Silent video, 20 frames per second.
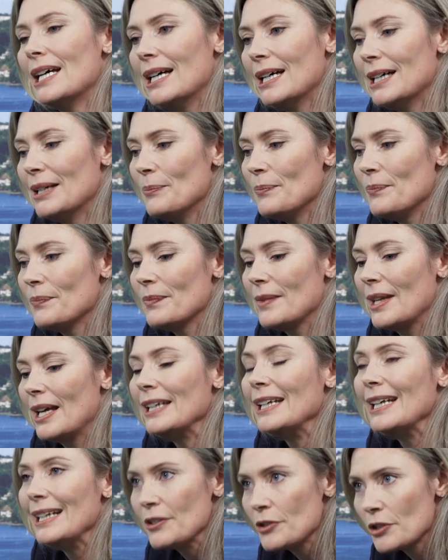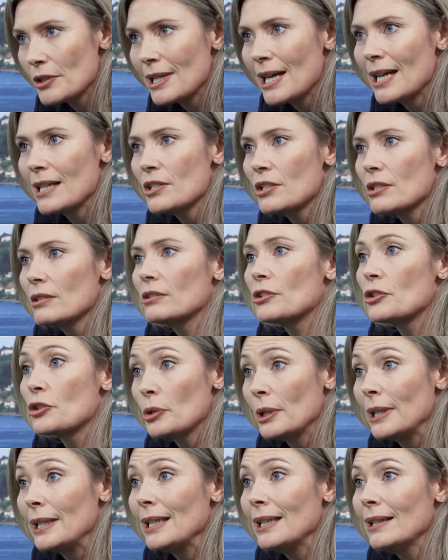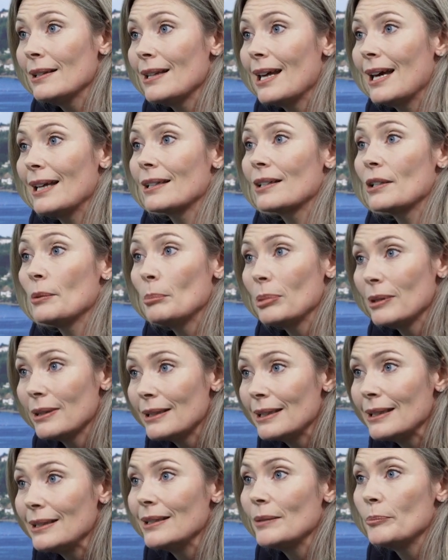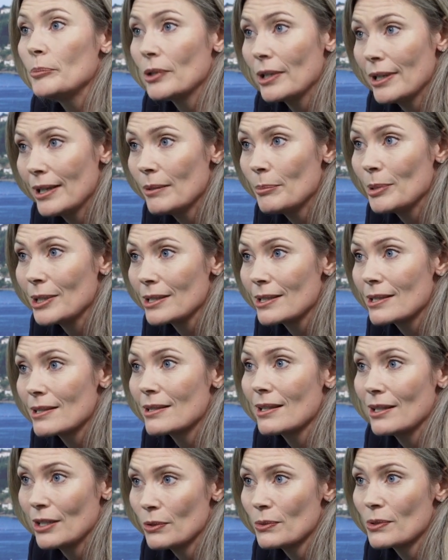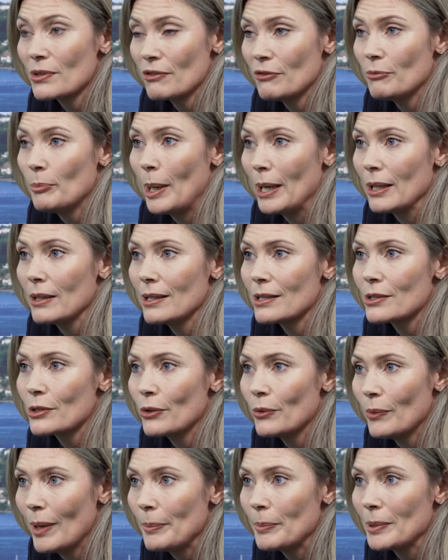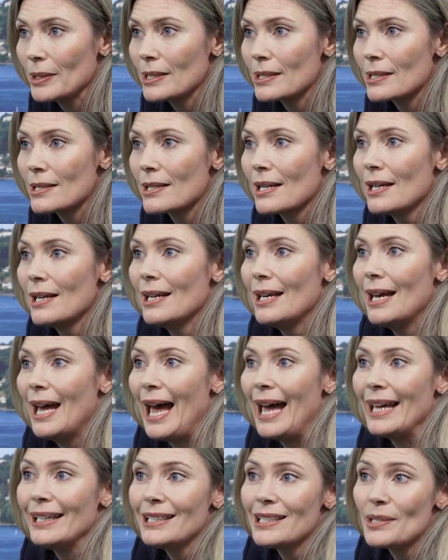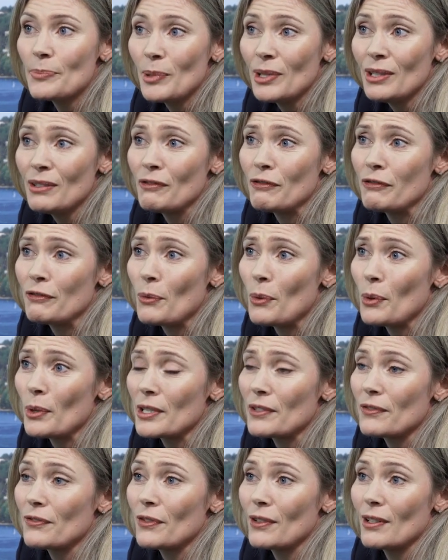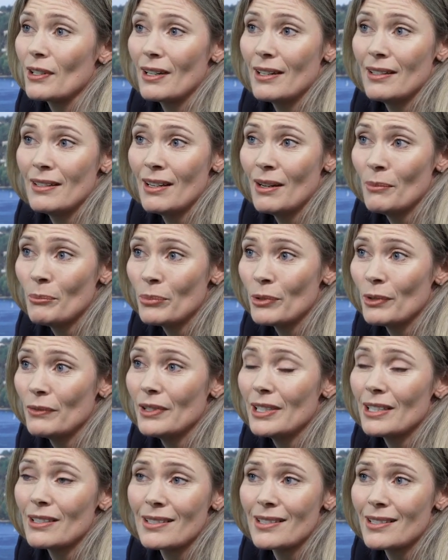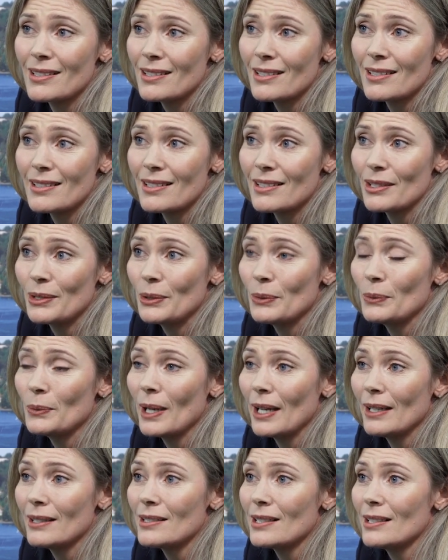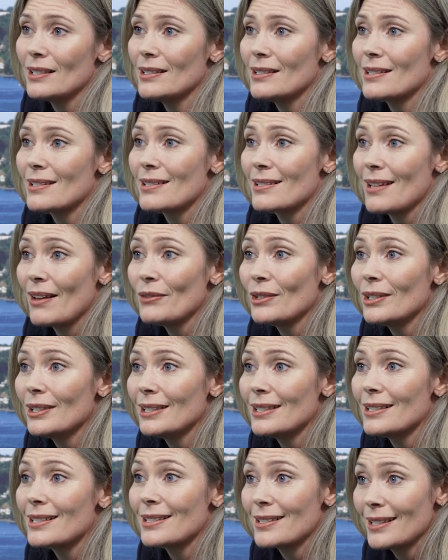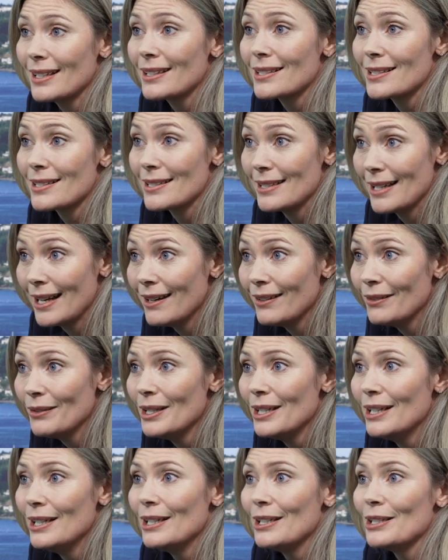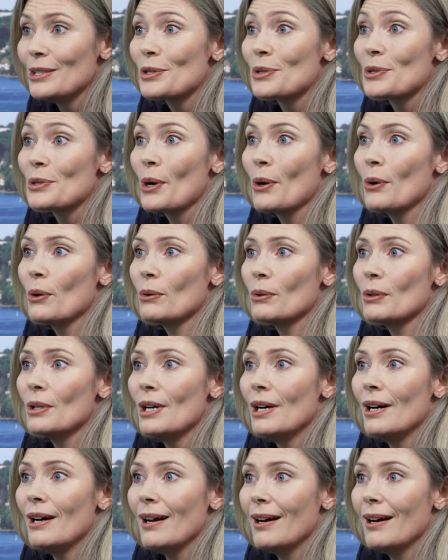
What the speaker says: an international treaty that completely prohibits the use of biological weapons. And it's been in force for a number of years, since, you know, 1976 now. And so